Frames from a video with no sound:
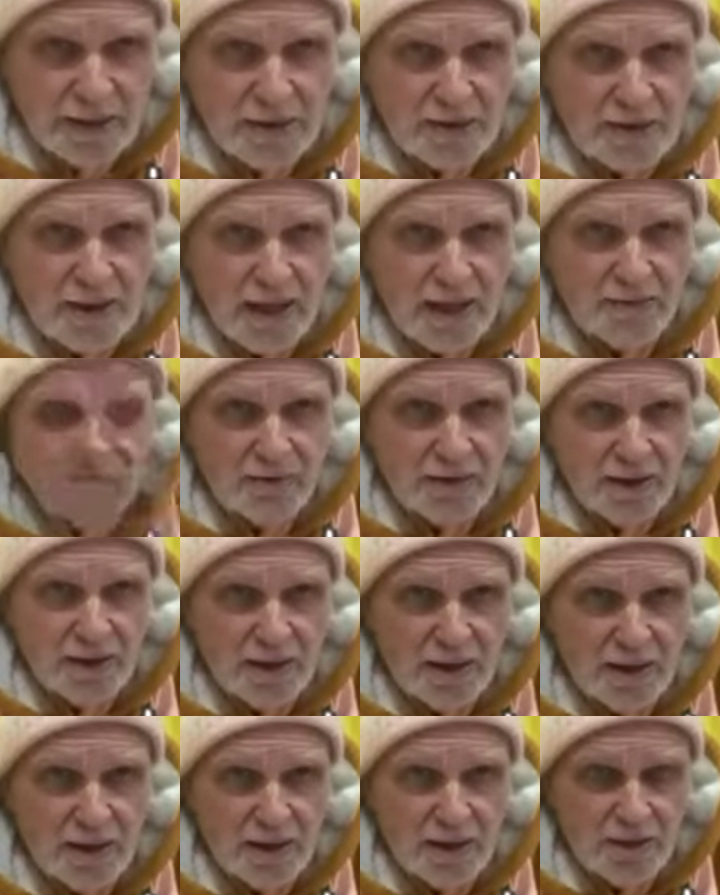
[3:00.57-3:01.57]
he's having
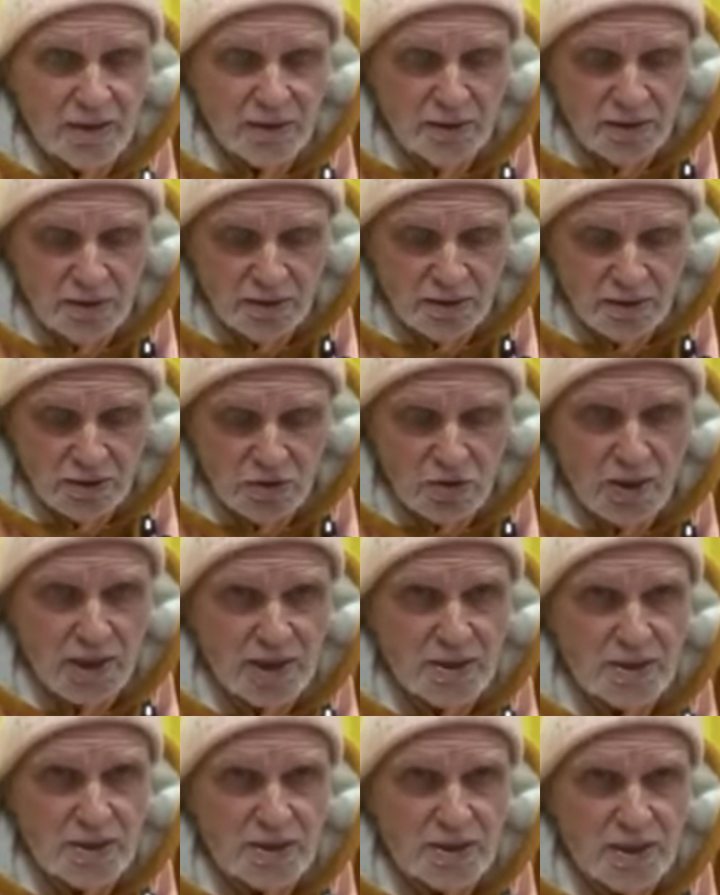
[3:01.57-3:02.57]
a
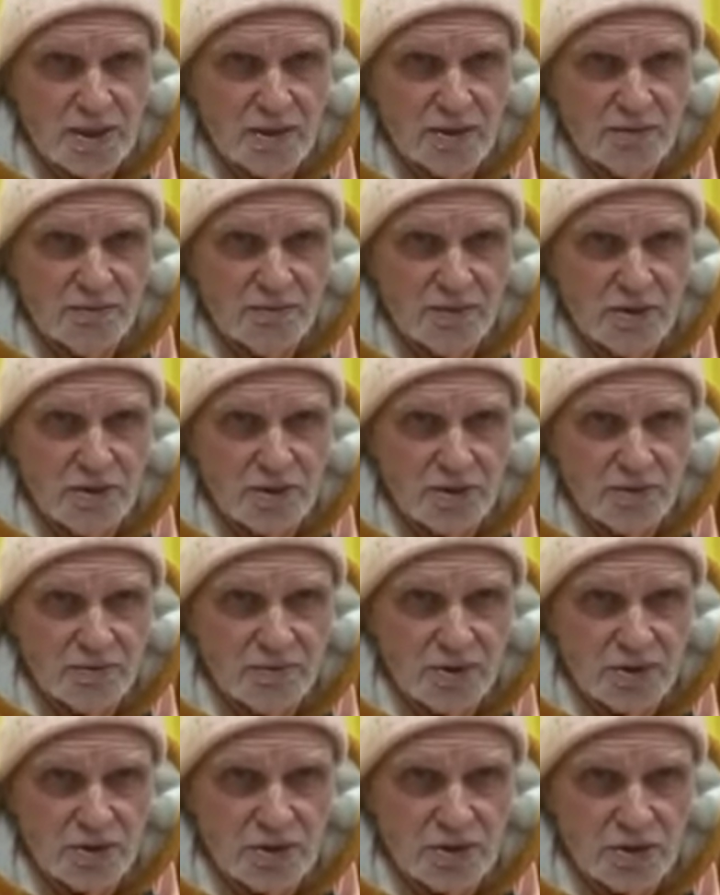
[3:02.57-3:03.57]
transcendental vision of
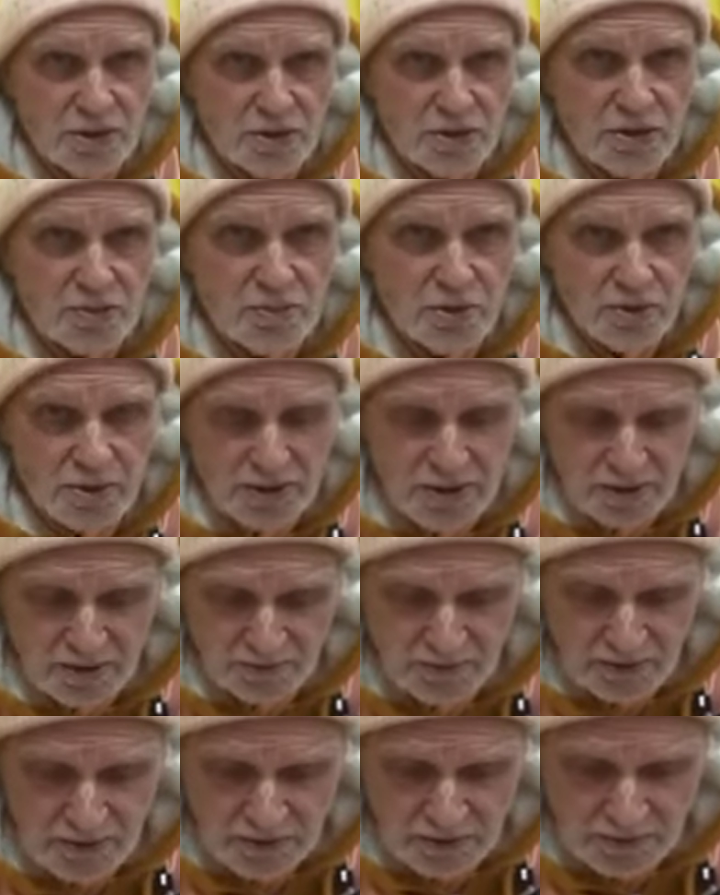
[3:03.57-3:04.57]
this, a spurti
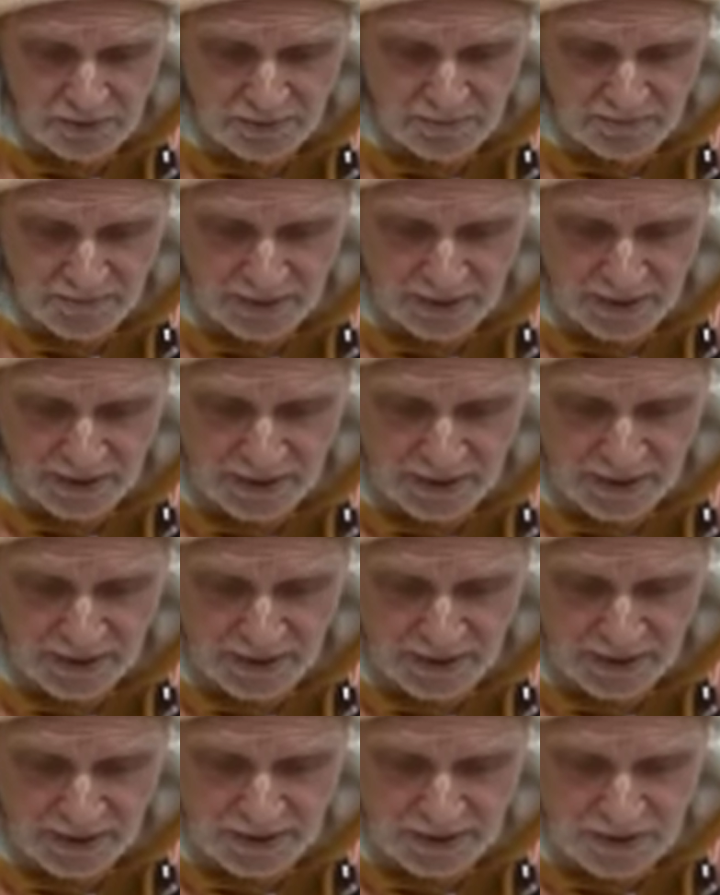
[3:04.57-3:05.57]
of this,
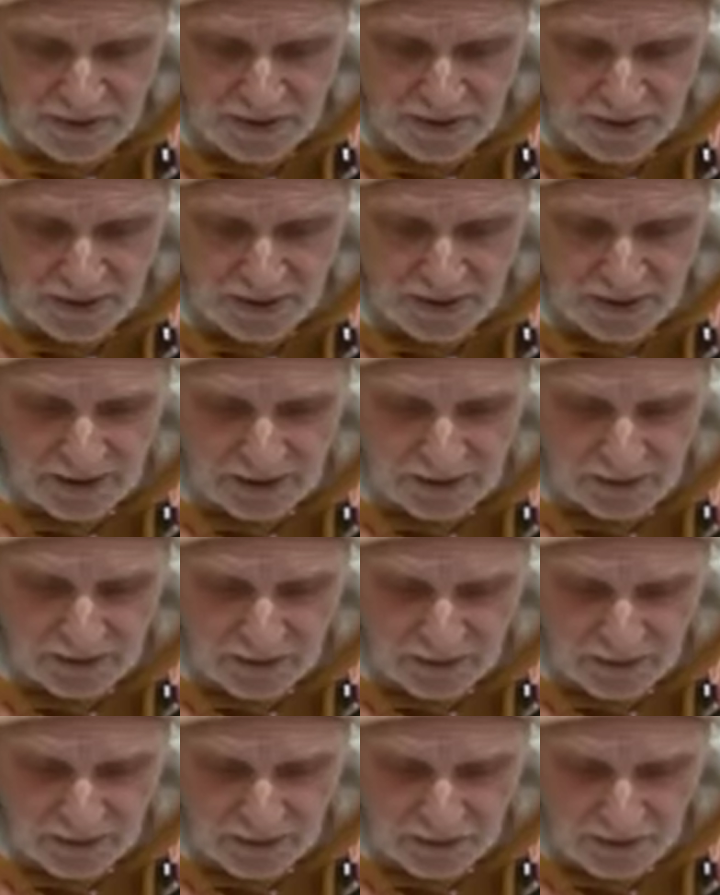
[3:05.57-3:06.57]
and he's seeing
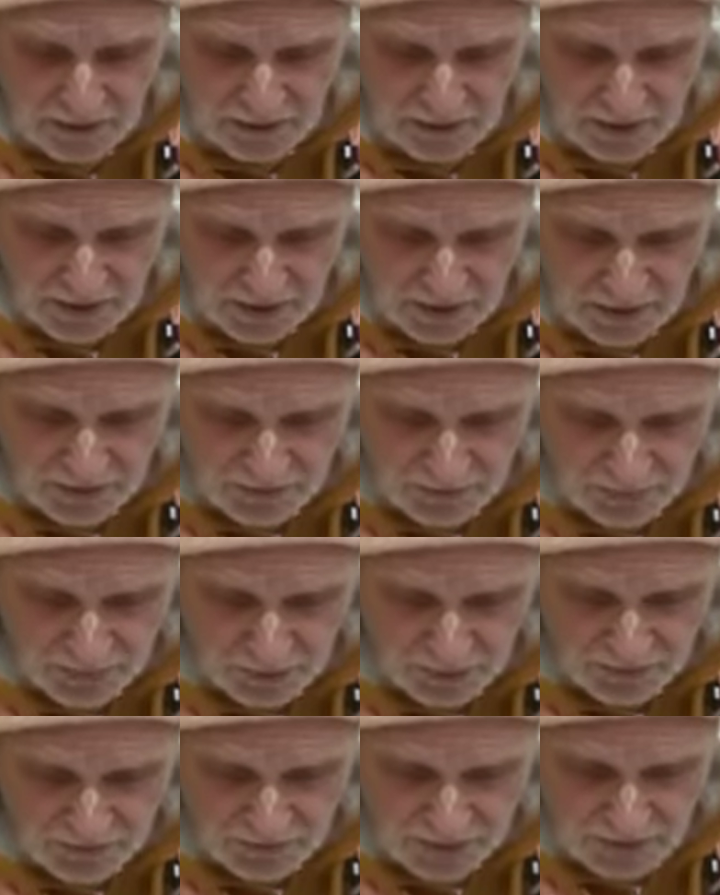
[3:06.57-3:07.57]
the
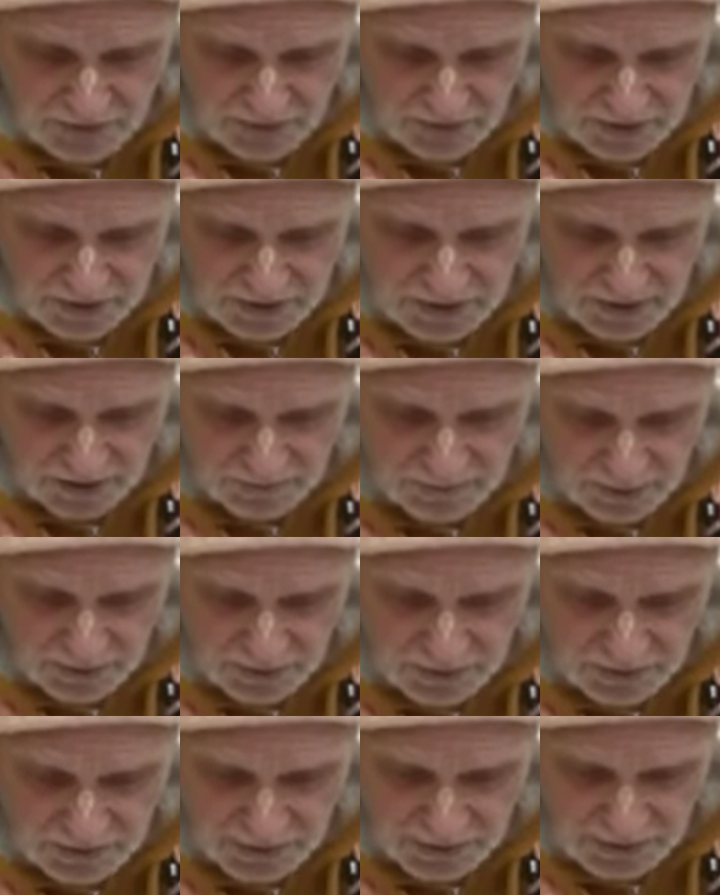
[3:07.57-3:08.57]
beautiful
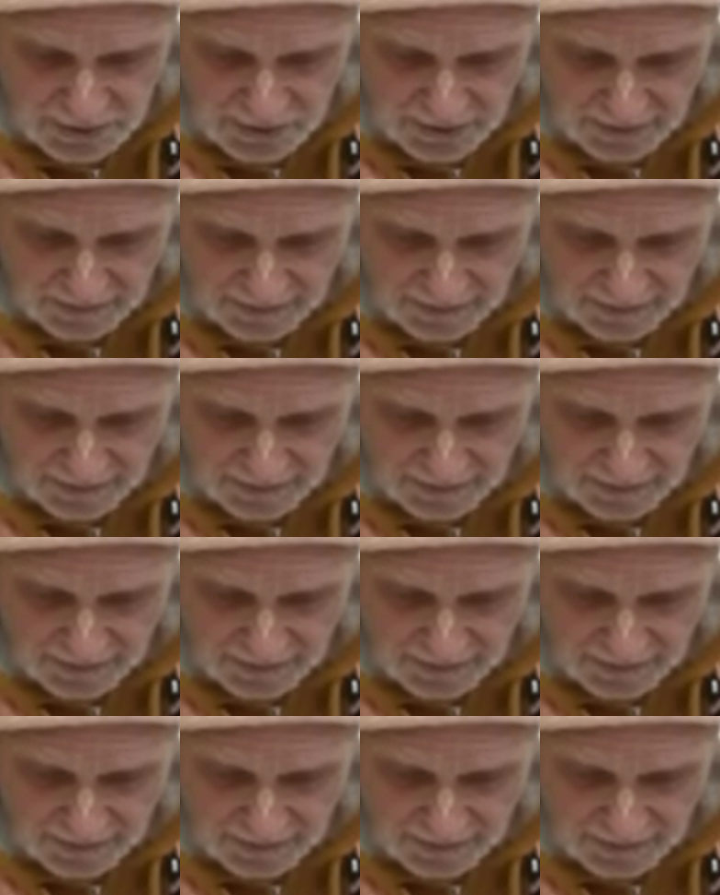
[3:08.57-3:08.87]
temples